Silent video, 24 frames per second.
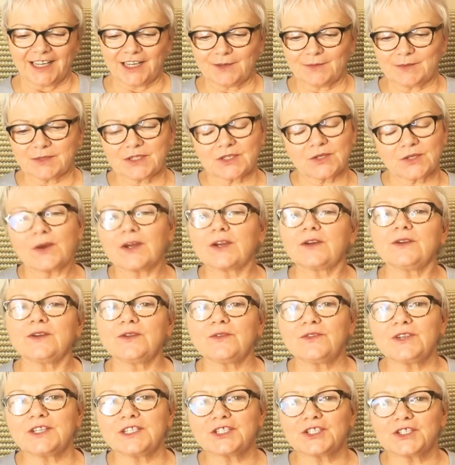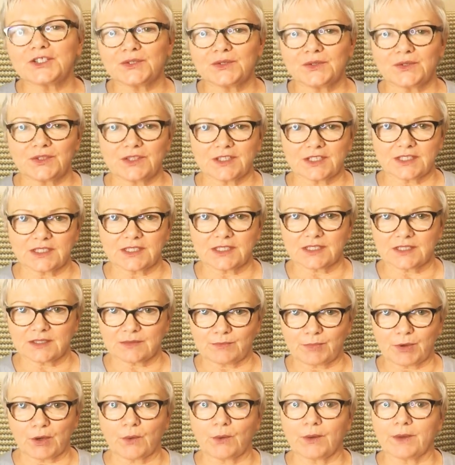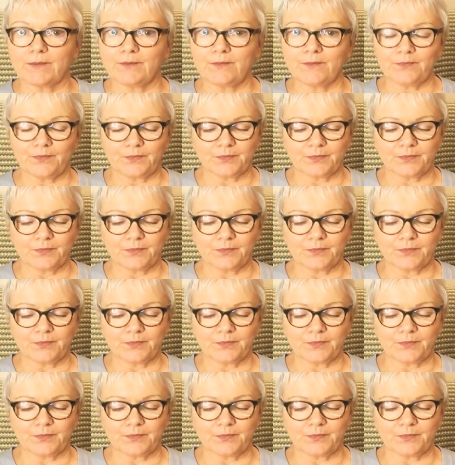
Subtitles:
So I'm going to read you this poem,